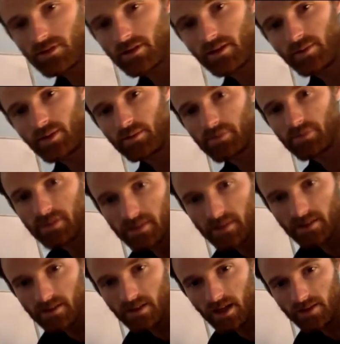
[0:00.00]
are coming up with
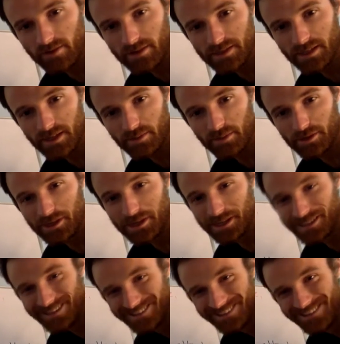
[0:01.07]
a lot of examples.
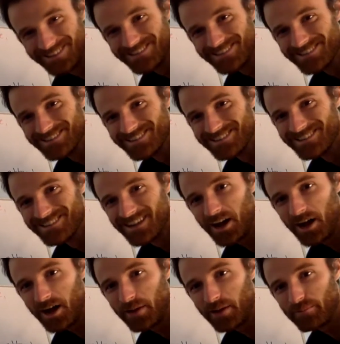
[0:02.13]

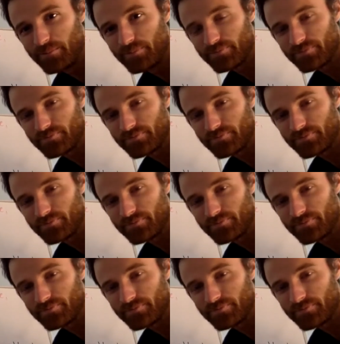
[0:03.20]
Time